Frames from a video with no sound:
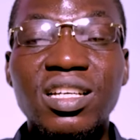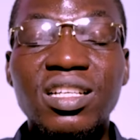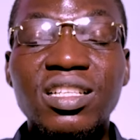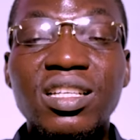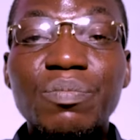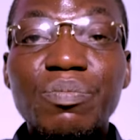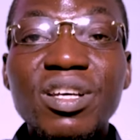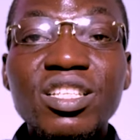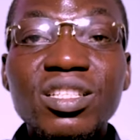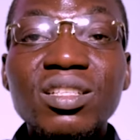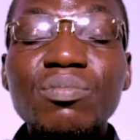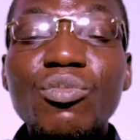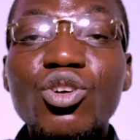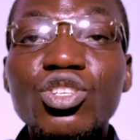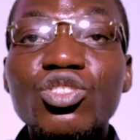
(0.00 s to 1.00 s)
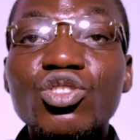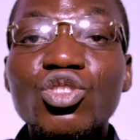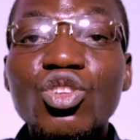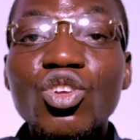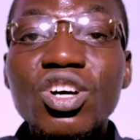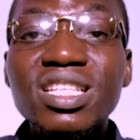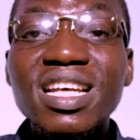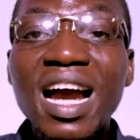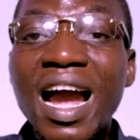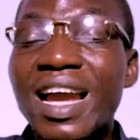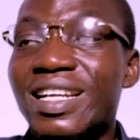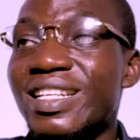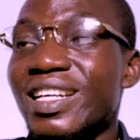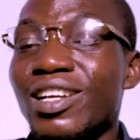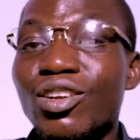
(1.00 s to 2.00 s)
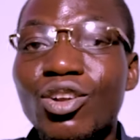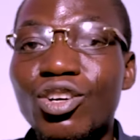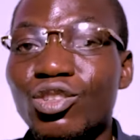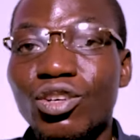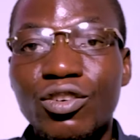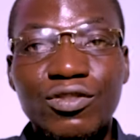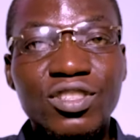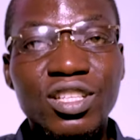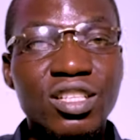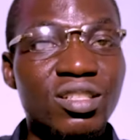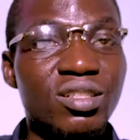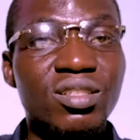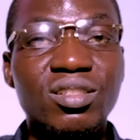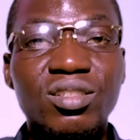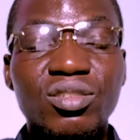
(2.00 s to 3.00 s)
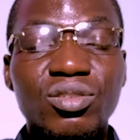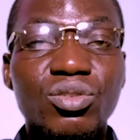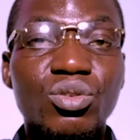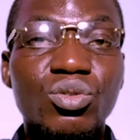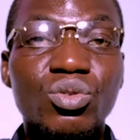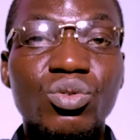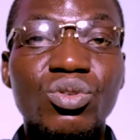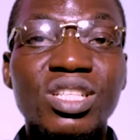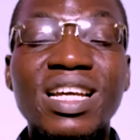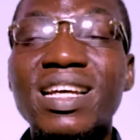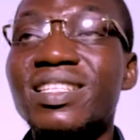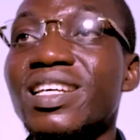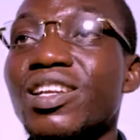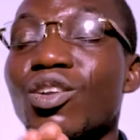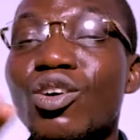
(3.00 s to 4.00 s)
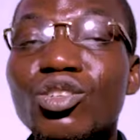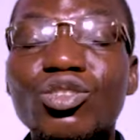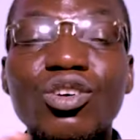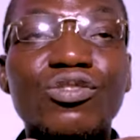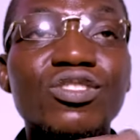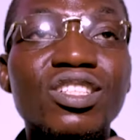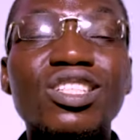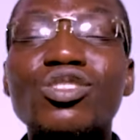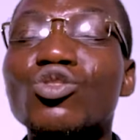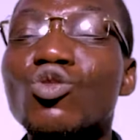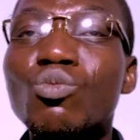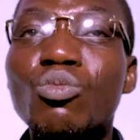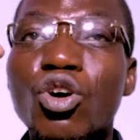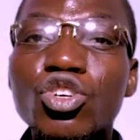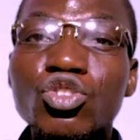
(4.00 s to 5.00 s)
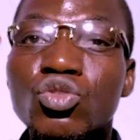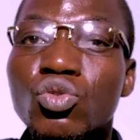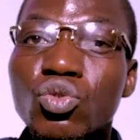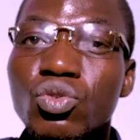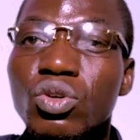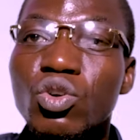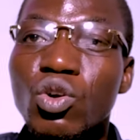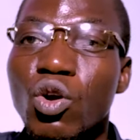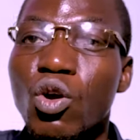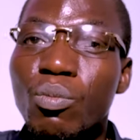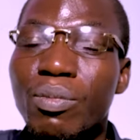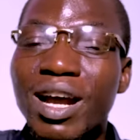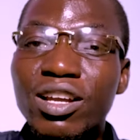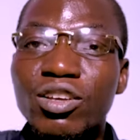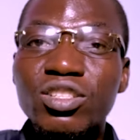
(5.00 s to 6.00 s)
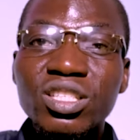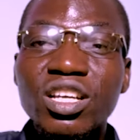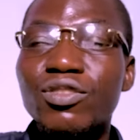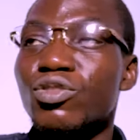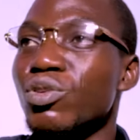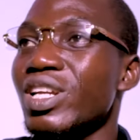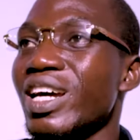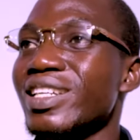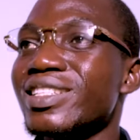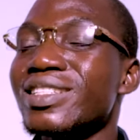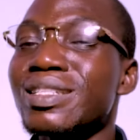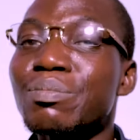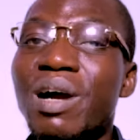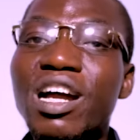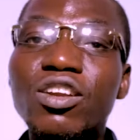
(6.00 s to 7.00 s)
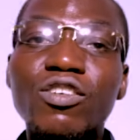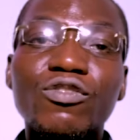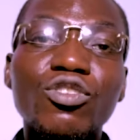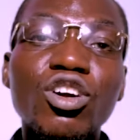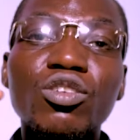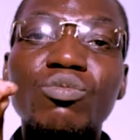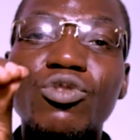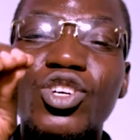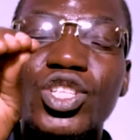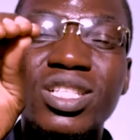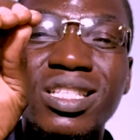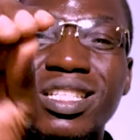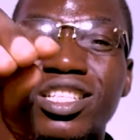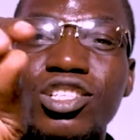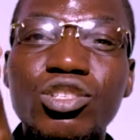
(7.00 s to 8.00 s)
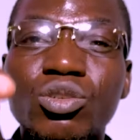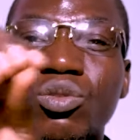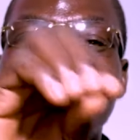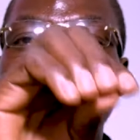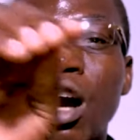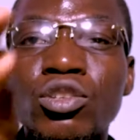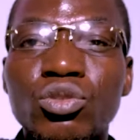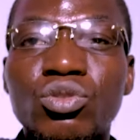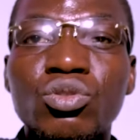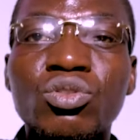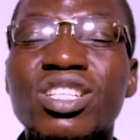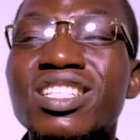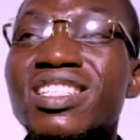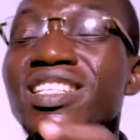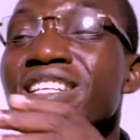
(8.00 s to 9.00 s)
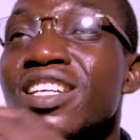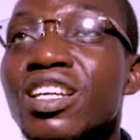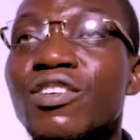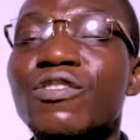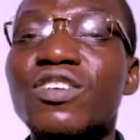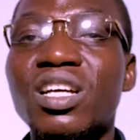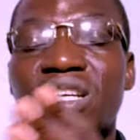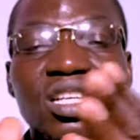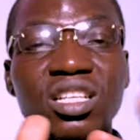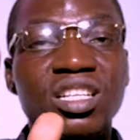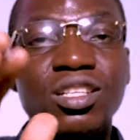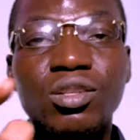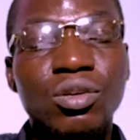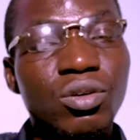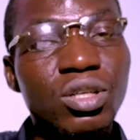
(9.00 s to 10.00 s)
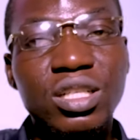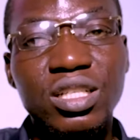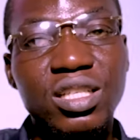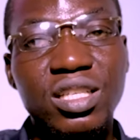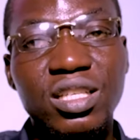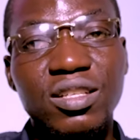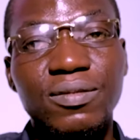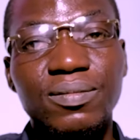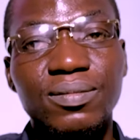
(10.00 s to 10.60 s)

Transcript: the person must not hide a lot of things to you. There's a lot of things you must do by yourself, so that the man of God must teach you how to do it if he know it.